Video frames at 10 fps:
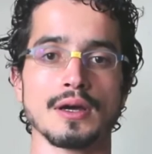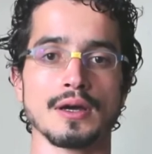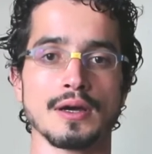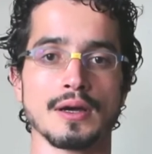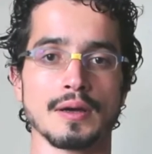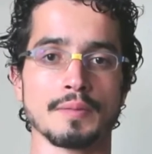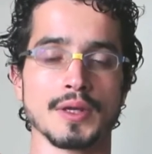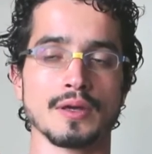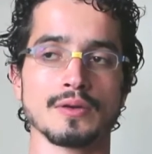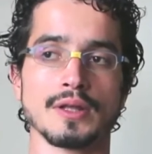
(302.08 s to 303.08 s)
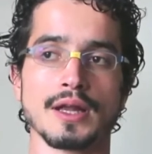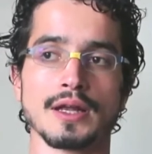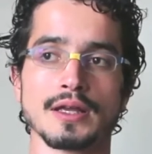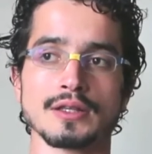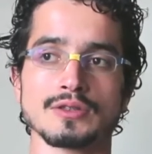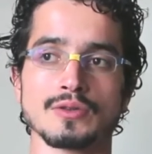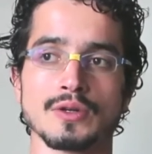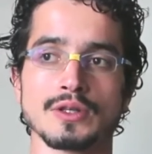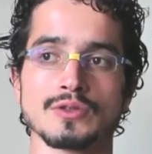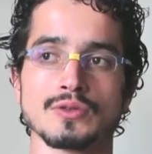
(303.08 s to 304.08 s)
a meal that it's
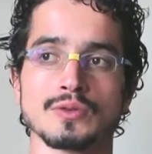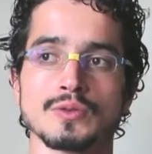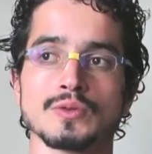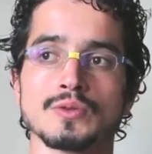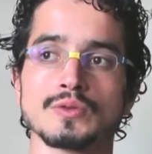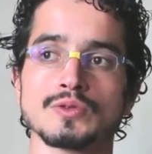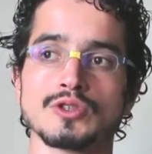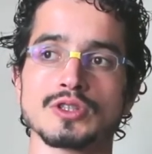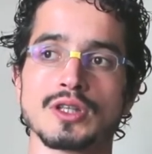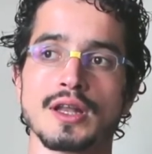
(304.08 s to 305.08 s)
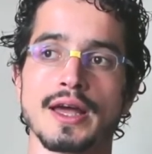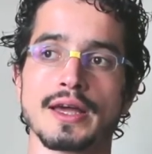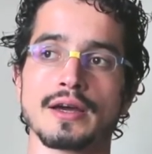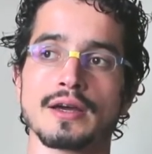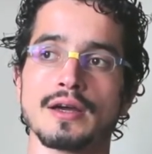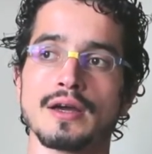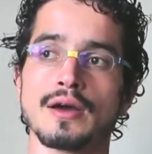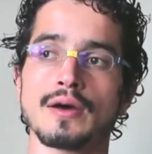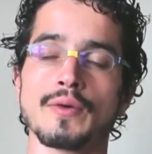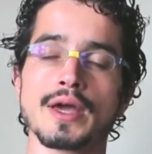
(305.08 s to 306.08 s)
going to just like
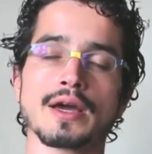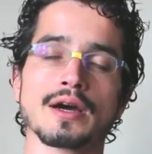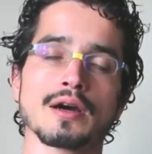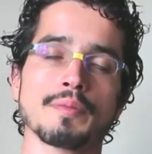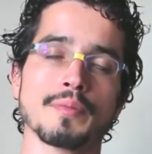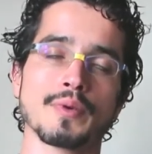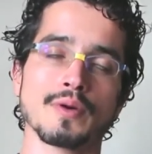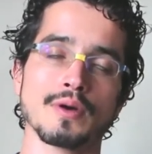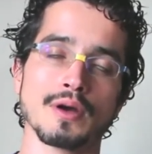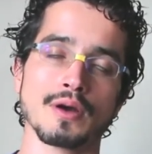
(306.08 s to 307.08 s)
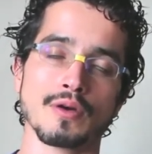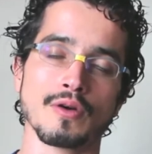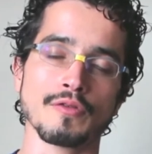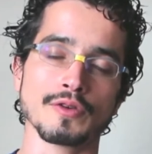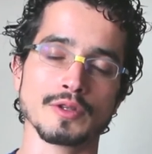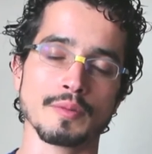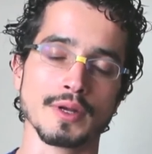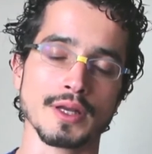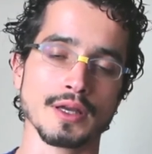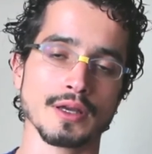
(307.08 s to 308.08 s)
wake up,
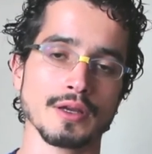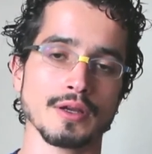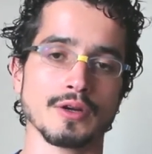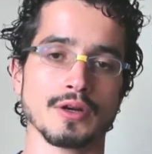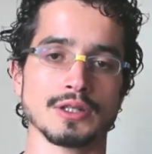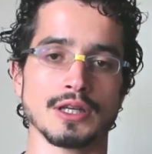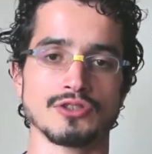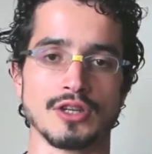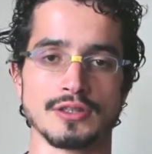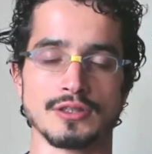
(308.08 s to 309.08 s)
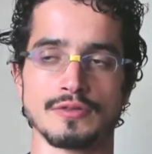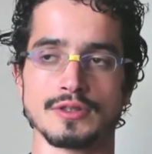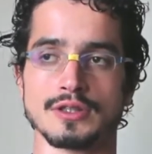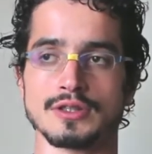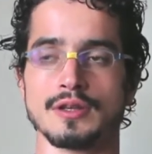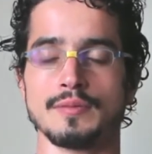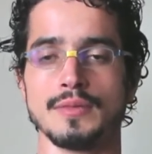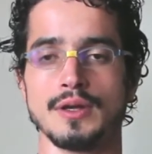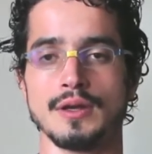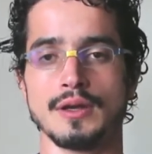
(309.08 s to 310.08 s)
comfortably your digestive system,
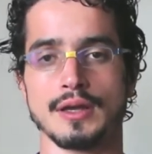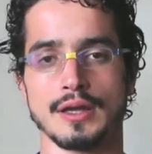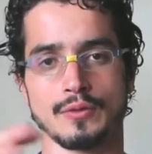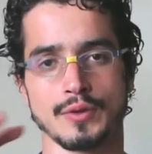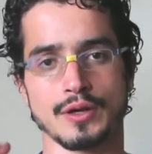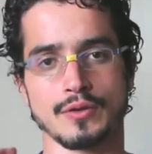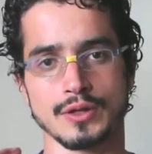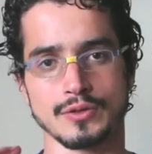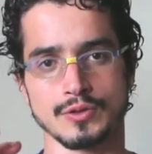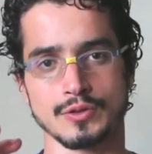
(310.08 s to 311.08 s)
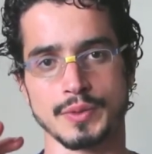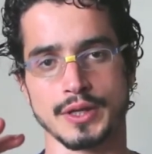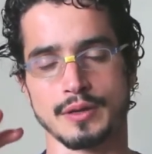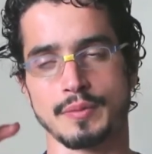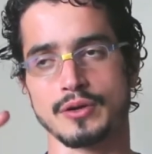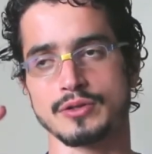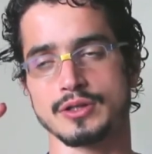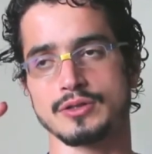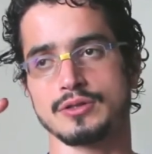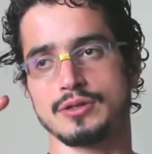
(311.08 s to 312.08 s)
and we are going to speak about
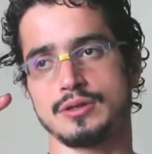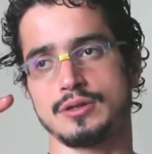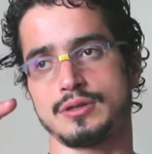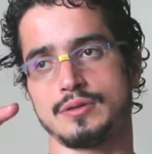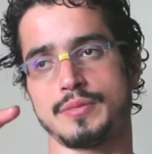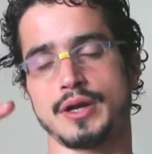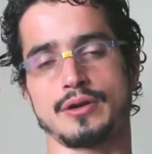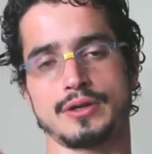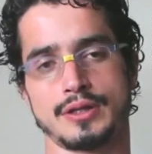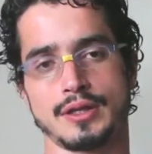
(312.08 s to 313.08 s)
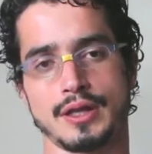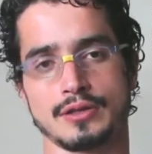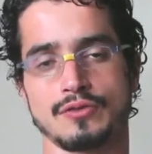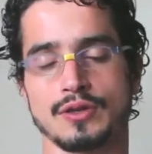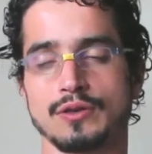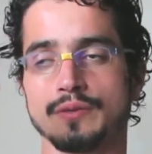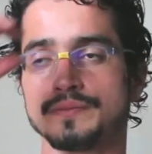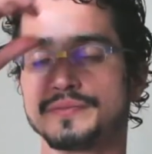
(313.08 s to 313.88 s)
it better in the next video.